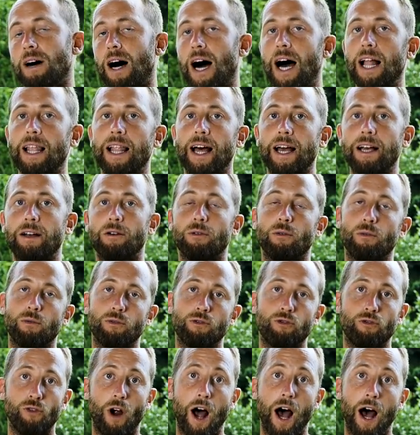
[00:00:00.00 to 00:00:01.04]
I like
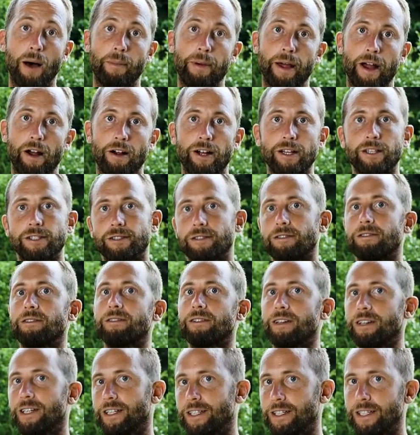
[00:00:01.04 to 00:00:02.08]
strawberries
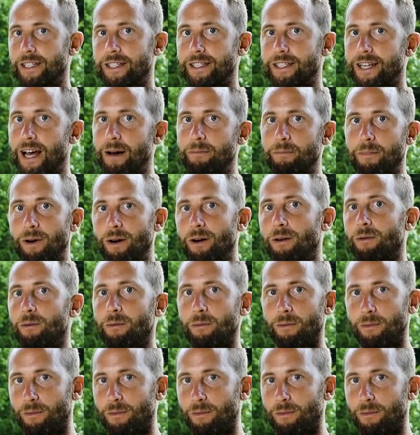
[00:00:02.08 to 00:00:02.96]
in December,